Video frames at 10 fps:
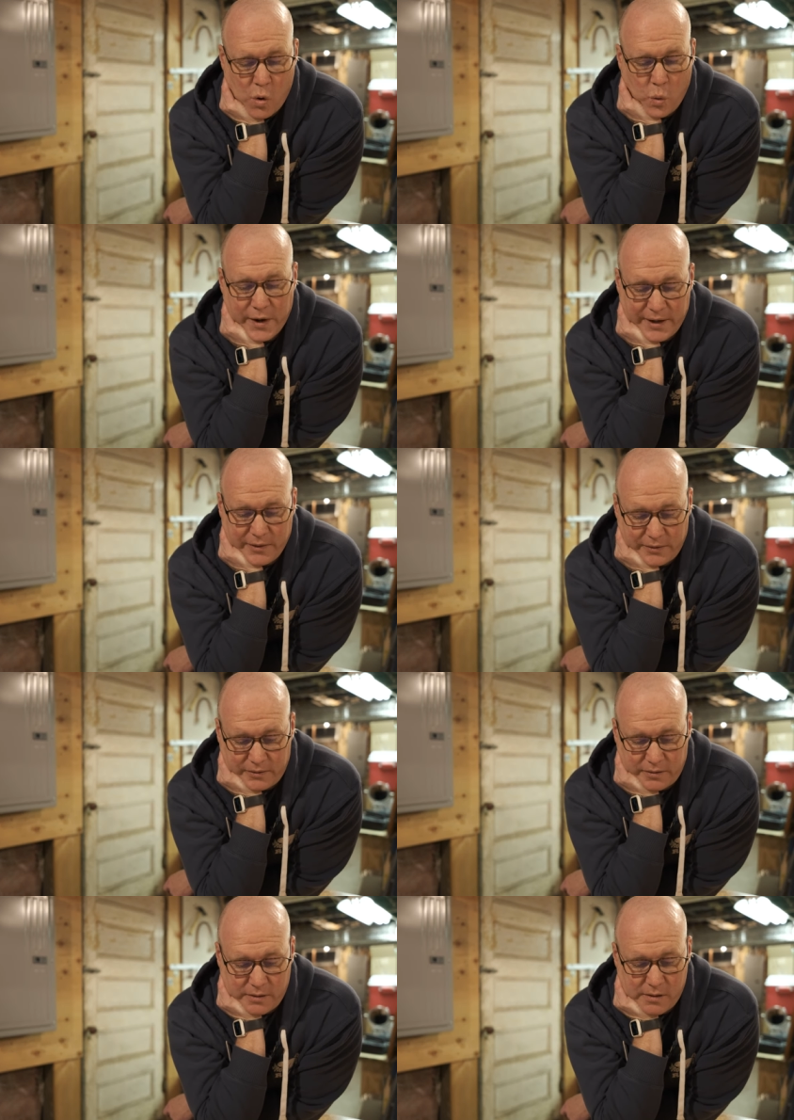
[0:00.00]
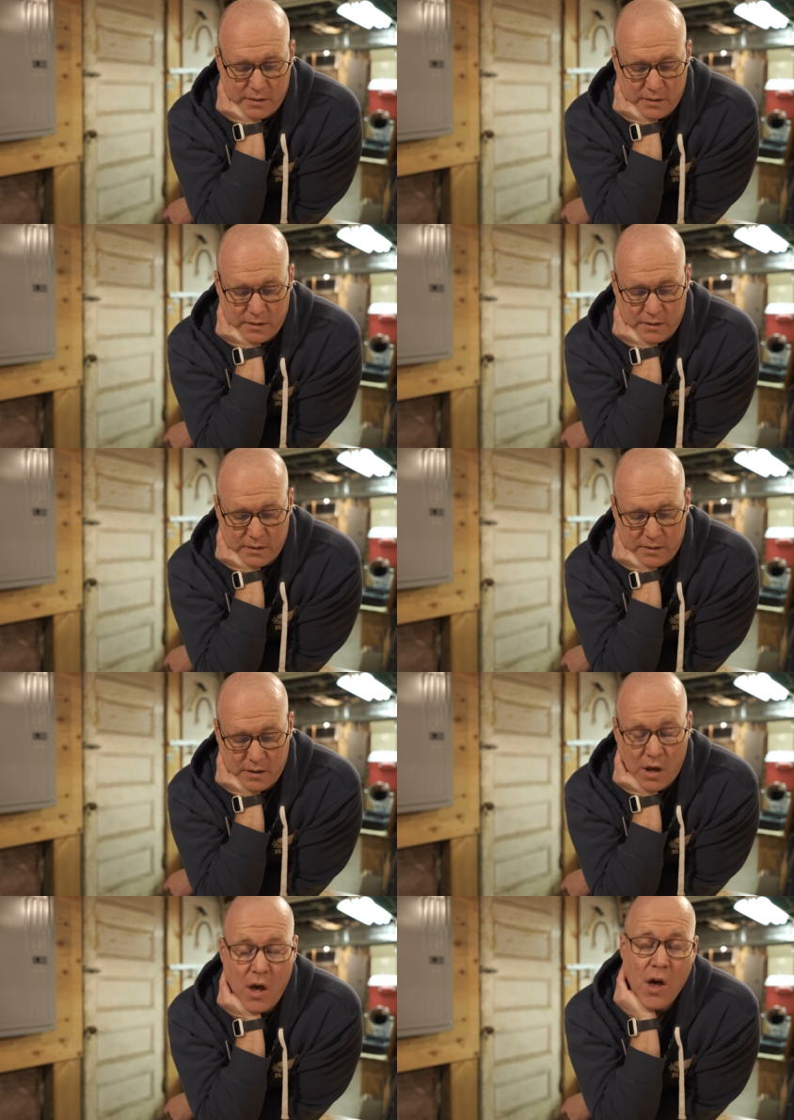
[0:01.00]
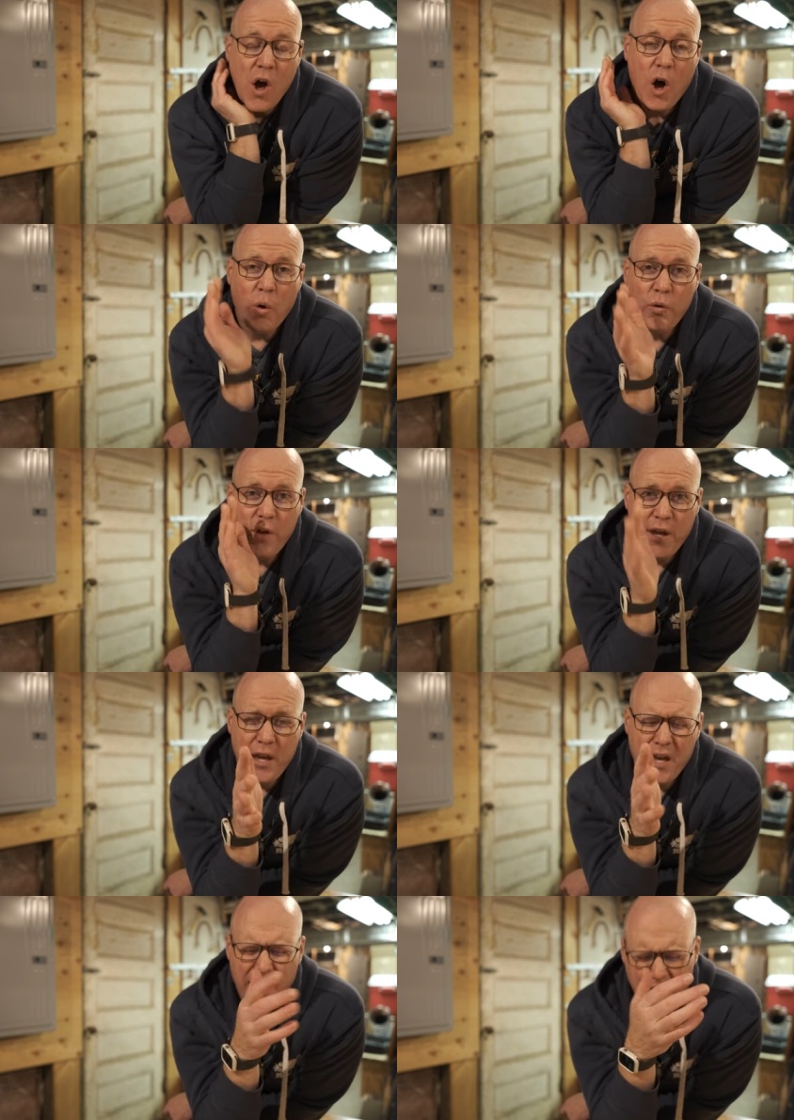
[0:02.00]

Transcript: what else? Oh, the